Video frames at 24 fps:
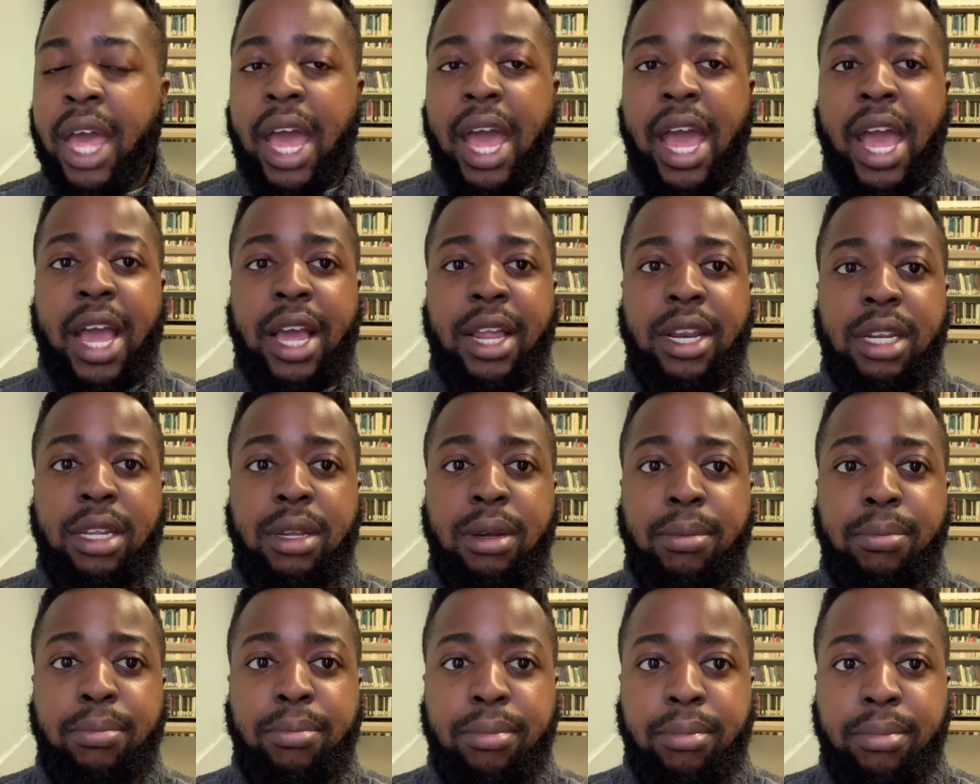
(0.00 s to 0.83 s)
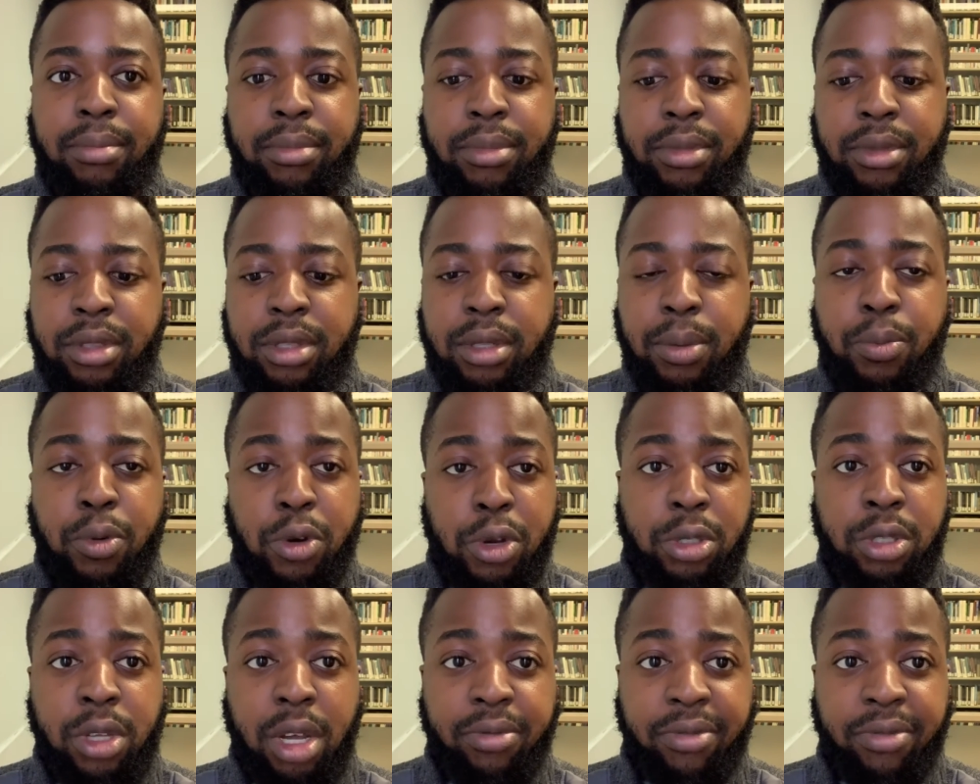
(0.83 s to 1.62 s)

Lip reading: and the personal